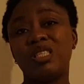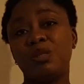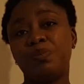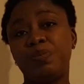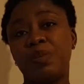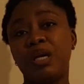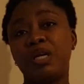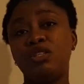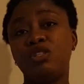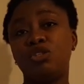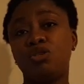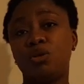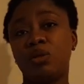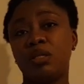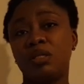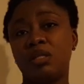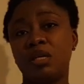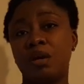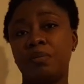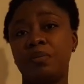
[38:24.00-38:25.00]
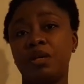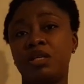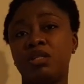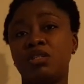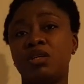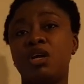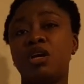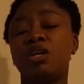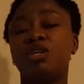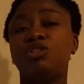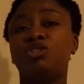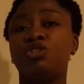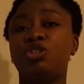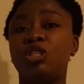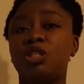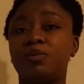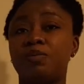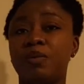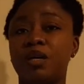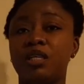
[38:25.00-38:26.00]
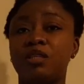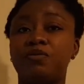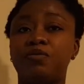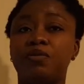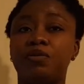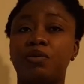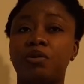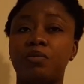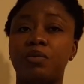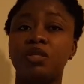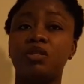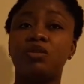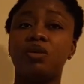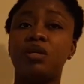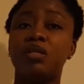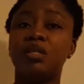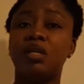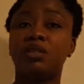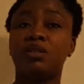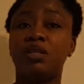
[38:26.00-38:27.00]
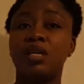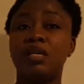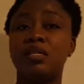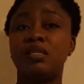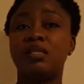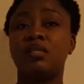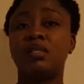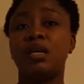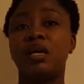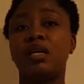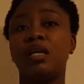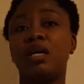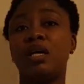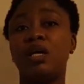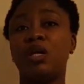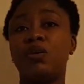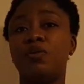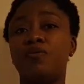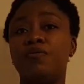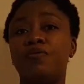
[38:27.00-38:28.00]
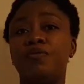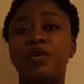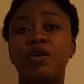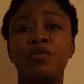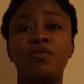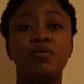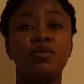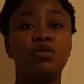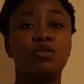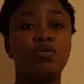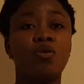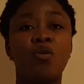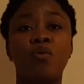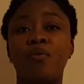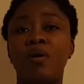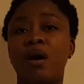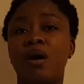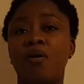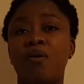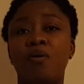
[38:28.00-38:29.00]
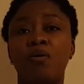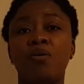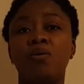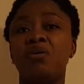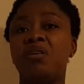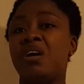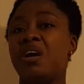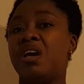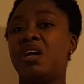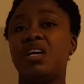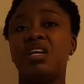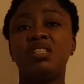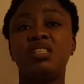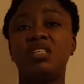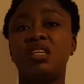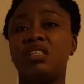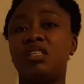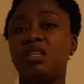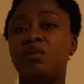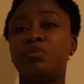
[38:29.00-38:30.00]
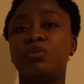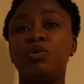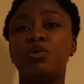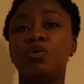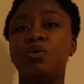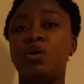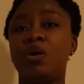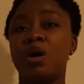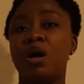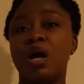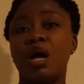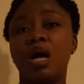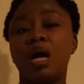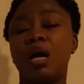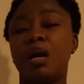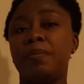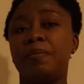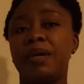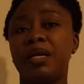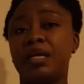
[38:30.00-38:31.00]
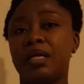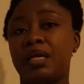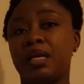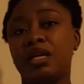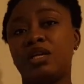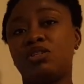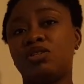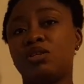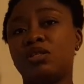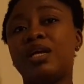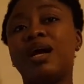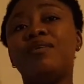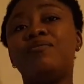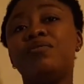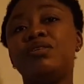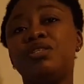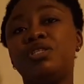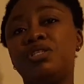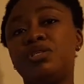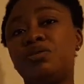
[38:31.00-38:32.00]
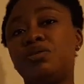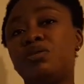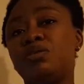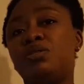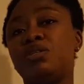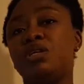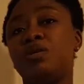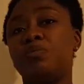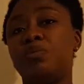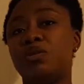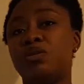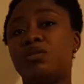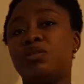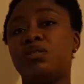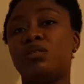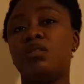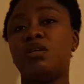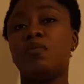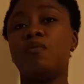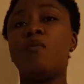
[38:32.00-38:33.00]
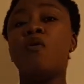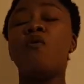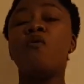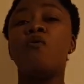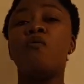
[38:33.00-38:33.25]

pain, joint damage. Treatment for rheumatoid arthritis can include various oral or injectable medication that reduces the immune system